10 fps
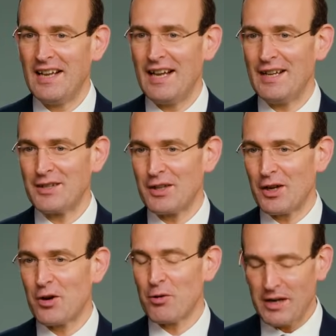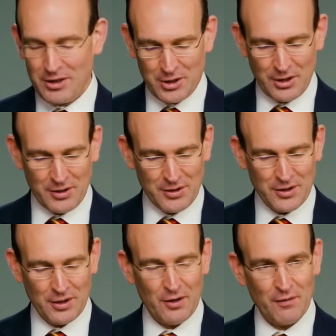as the
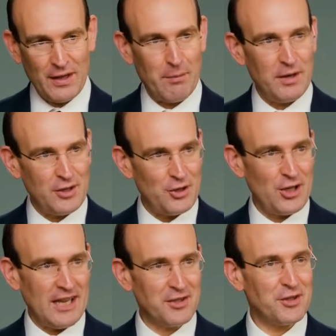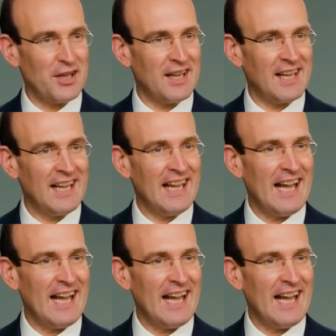creatures of their majestic